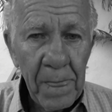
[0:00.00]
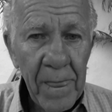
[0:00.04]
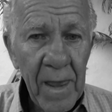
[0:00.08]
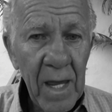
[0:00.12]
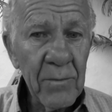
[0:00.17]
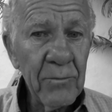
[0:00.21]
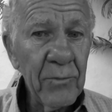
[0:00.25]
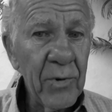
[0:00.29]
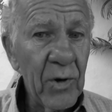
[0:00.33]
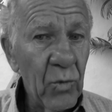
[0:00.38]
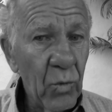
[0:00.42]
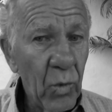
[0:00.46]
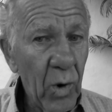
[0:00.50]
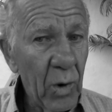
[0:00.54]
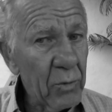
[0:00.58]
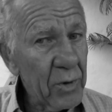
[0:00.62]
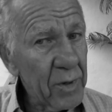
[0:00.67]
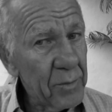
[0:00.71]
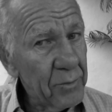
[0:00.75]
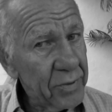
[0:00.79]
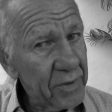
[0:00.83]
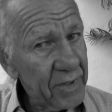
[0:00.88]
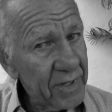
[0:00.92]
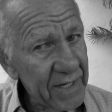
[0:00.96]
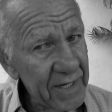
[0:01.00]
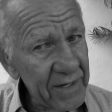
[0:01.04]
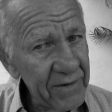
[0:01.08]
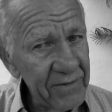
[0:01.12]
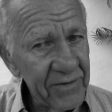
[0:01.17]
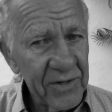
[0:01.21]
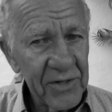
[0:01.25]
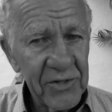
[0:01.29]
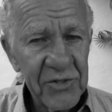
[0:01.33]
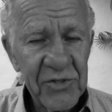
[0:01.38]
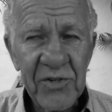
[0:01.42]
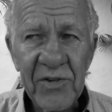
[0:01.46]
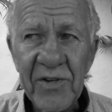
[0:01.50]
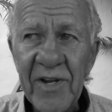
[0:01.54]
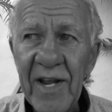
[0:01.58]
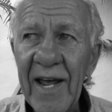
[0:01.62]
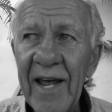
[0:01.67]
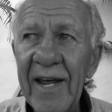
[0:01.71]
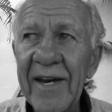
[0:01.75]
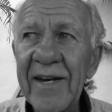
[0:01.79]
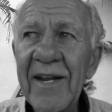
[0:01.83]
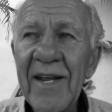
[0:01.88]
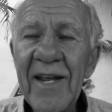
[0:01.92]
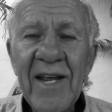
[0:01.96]
But what we believe is
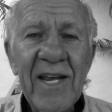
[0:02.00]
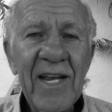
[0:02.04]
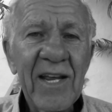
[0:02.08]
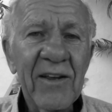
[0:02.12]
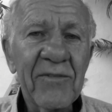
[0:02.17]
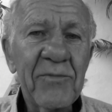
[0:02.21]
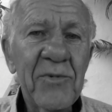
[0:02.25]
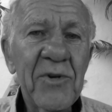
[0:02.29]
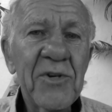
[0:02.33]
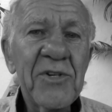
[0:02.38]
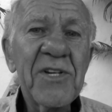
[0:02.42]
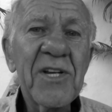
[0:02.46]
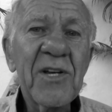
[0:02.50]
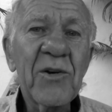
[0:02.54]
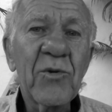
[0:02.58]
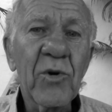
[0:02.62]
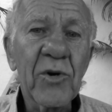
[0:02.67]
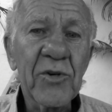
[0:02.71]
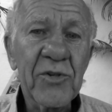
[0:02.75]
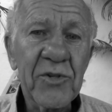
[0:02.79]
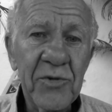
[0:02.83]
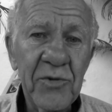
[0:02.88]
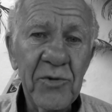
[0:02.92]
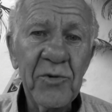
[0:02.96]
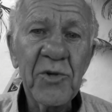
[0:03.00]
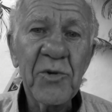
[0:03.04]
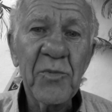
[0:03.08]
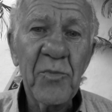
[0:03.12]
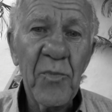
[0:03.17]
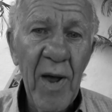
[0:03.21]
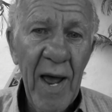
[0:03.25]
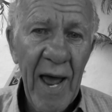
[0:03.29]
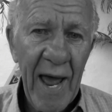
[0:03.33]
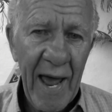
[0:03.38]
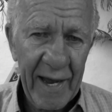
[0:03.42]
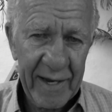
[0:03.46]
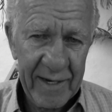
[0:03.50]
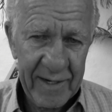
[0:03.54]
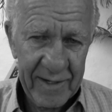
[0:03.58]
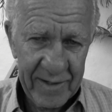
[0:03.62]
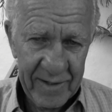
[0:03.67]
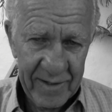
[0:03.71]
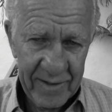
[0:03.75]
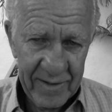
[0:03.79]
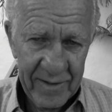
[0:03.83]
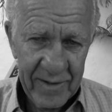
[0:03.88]
that if music were tuned back